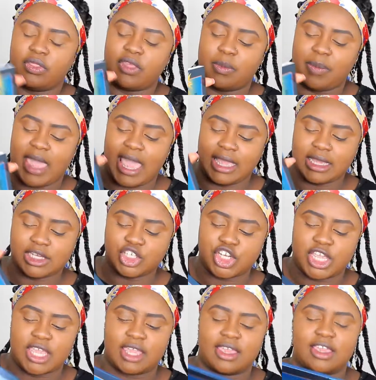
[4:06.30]
The
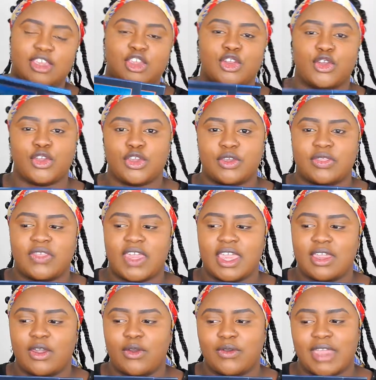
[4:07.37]
packaging, you know, you
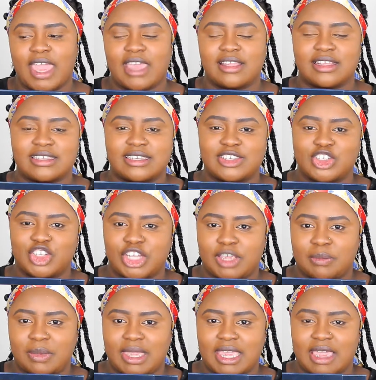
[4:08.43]
think, okay, this is
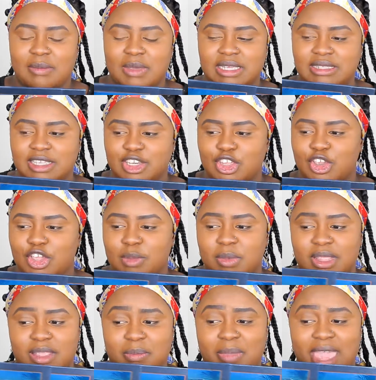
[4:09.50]
cheap makeup, is it good?
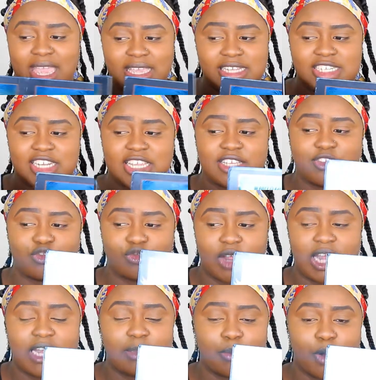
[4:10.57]
But the packaging is
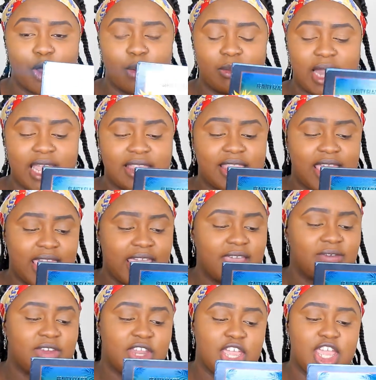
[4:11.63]
really bomb. Like they
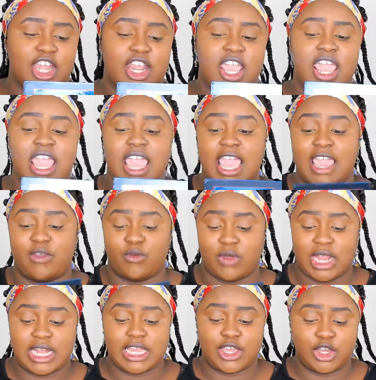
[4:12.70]
have done a
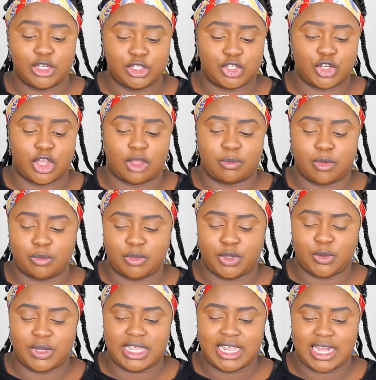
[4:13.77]
really good job
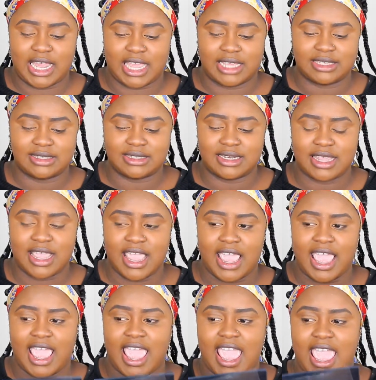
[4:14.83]
beauty glazed
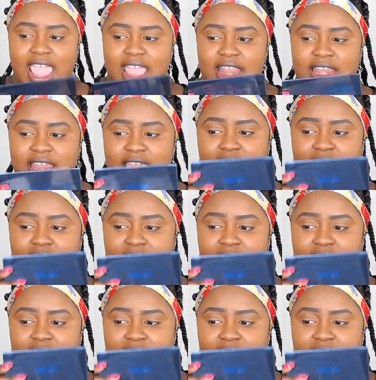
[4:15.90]
and